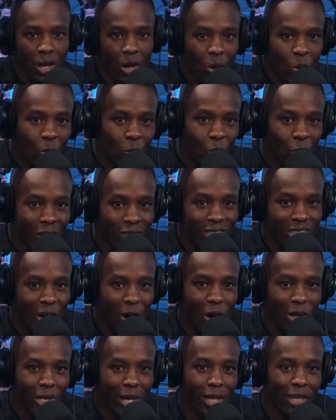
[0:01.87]
What's
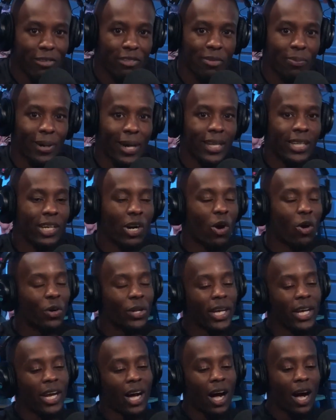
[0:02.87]
going on, everybody?
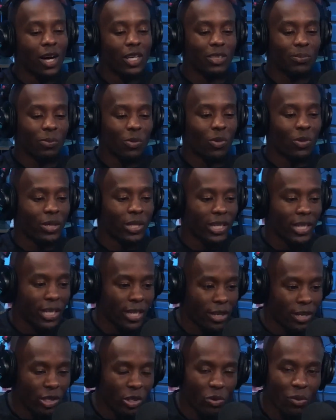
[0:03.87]
Ode Osborne
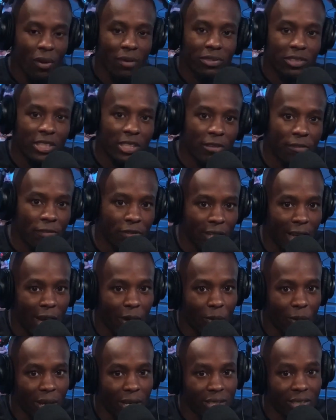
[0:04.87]
here, UFC
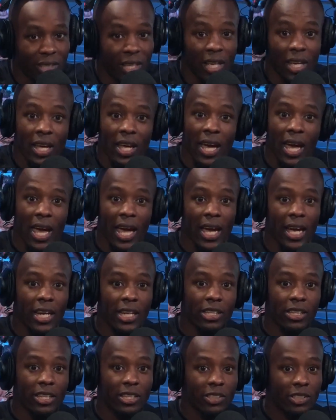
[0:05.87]
Flyweight,
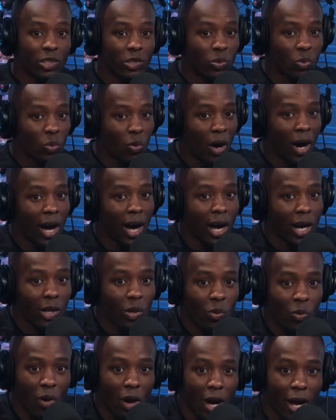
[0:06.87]
and this is
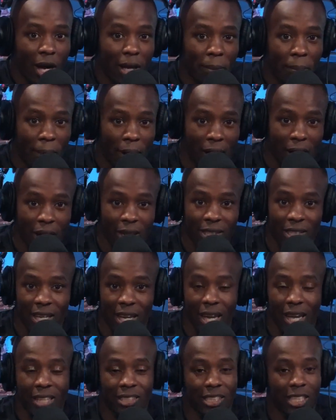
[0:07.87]
Gwaan
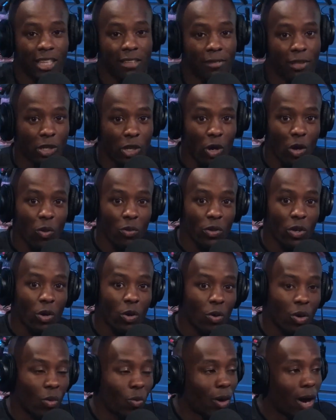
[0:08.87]
Podcast. And if you don't know
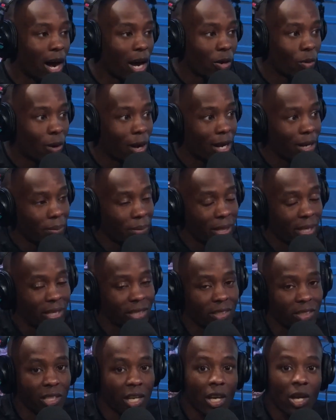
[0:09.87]
what Gwaan
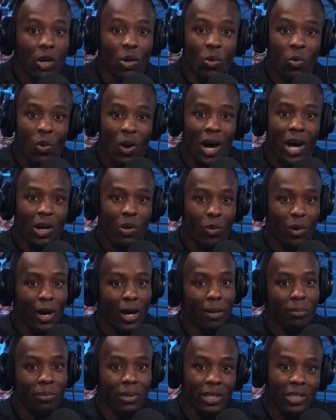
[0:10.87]
means
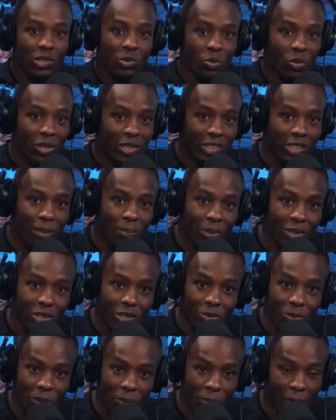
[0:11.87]
what's up
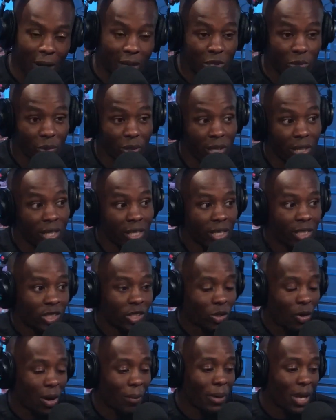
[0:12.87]
in Patois.
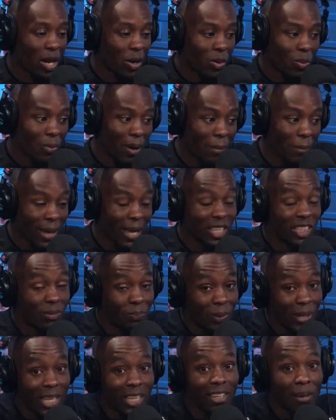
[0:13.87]
So I'm here with my man,
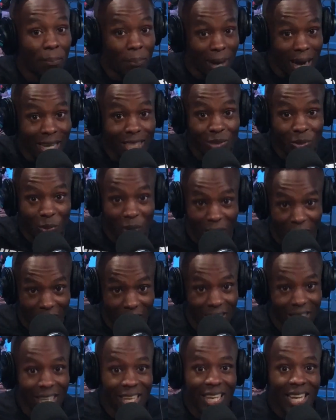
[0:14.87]
speaking of
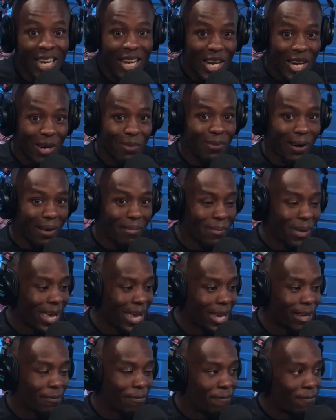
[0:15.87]
Patois, here with my
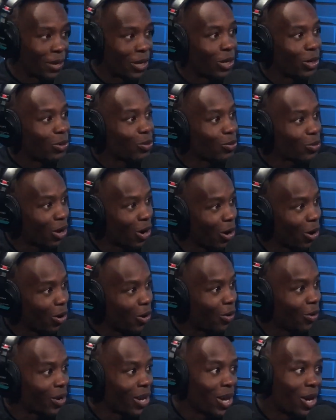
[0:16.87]
man Phill Rowe,